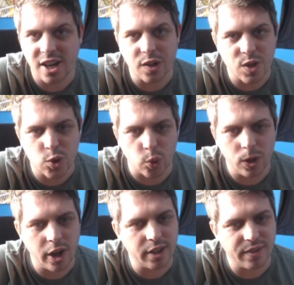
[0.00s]
I like the
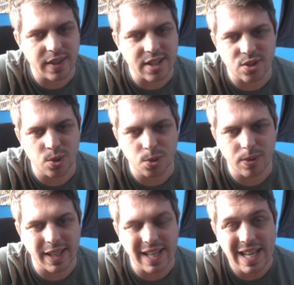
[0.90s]
storyline. I think that's
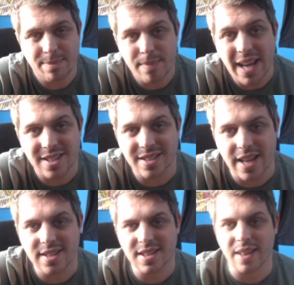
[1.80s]
cool, and it makes
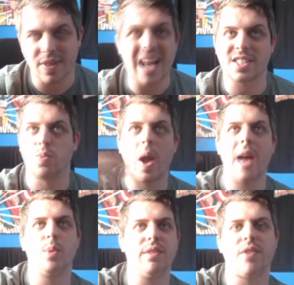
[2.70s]
sense that that's
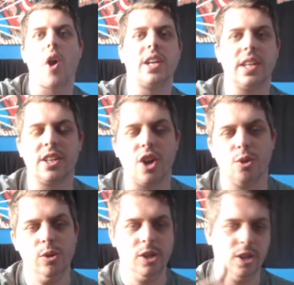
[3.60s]
where we finally
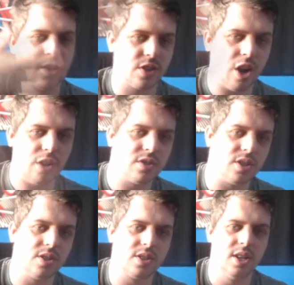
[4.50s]
go to the
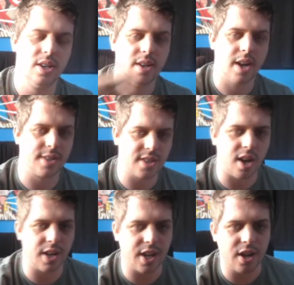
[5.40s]
hunters and
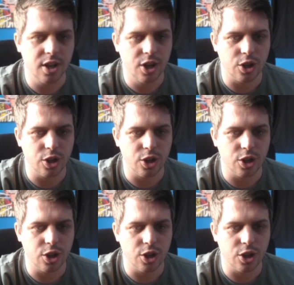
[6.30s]
Natalia,